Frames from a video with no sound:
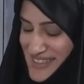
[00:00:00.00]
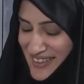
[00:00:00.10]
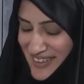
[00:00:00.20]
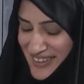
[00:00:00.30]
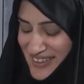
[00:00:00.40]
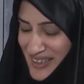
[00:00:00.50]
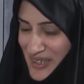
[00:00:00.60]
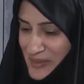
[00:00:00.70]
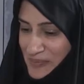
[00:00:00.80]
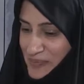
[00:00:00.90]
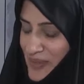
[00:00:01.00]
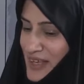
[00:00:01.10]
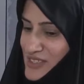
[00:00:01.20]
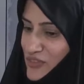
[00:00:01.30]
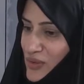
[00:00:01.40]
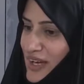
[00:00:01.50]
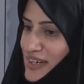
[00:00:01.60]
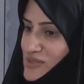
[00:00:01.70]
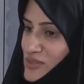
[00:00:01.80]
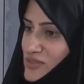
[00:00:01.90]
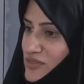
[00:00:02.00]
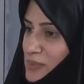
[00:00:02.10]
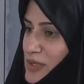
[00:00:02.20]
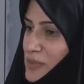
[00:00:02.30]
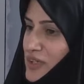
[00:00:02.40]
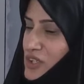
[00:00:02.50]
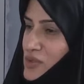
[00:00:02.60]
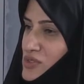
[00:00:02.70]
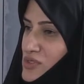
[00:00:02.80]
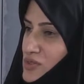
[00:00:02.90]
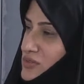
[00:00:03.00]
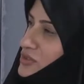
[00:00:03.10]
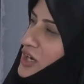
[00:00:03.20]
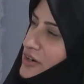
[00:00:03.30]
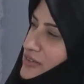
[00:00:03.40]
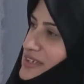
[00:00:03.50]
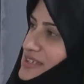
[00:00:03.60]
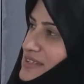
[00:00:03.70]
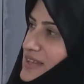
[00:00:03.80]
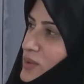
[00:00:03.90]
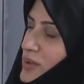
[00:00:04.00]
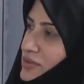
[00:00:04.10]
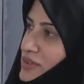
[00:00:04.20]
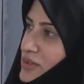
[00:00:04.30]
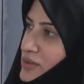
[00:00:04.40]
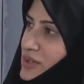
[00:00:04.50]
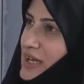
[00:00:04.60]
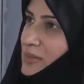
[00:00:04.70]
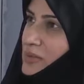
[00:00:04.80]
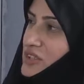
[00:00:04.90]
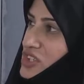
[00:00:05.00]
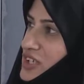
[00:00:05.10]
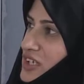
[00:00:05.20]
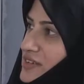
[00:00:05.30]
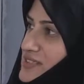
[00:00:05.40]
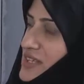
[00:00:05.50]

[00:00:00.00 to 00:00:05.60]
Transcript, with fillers: like um, so if we had sort of like people that are used to sort of curries and they're quite you know lamb, I like chicken curry. Curries, I